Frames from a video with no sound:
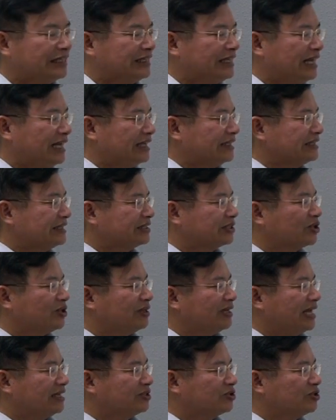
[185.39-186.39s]
Yeah,
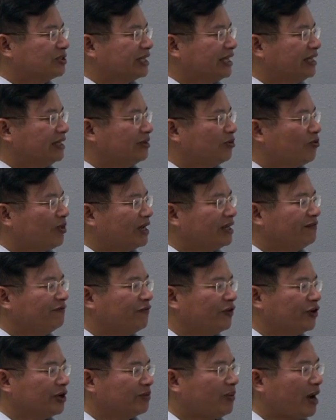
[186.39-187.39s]
so let's look at one
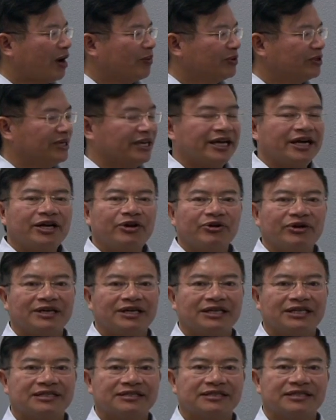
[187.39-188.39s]
very popular
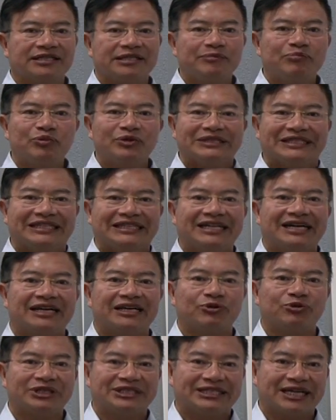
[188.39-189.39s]
area is uh, input
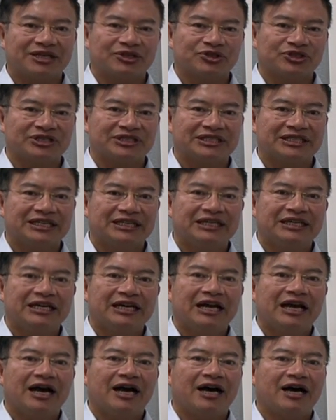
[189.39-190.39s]
data reduction.
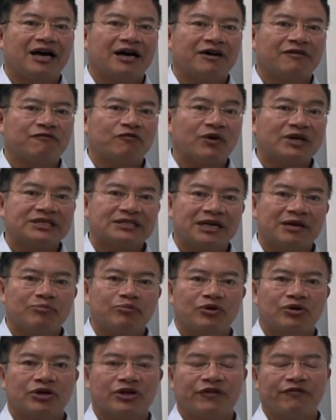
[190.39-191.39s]
Uh, for
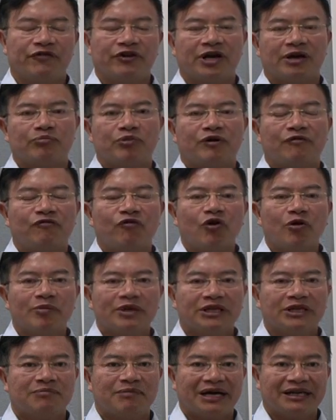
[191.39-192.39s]
example, if you are
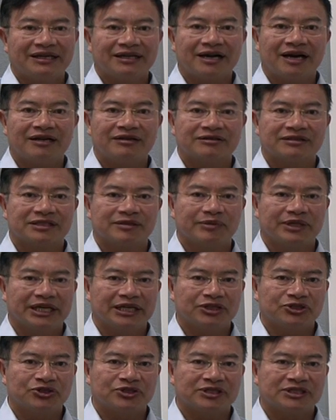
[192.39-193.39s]
performing the Monte Carlo
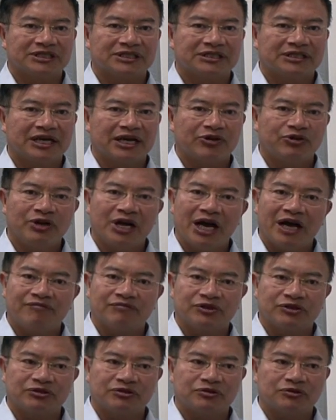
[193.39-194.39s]
simulations, uh, you
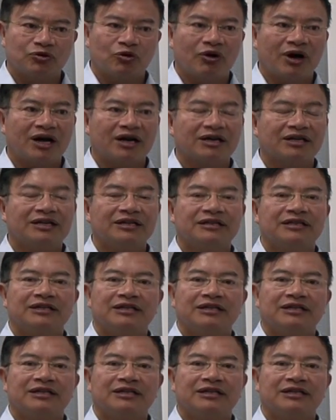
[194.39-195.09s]
have to run